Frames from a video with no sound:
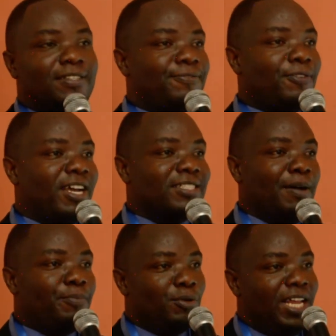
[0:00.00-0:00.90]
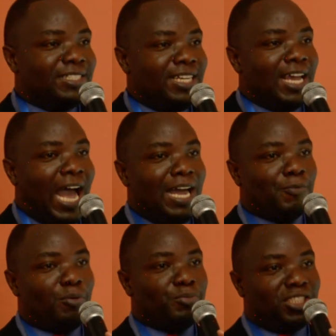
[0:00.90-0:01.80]
For example, let's say I am
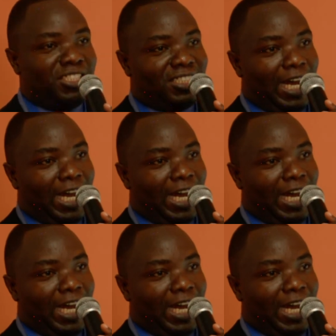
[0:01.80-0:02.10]
computing teacher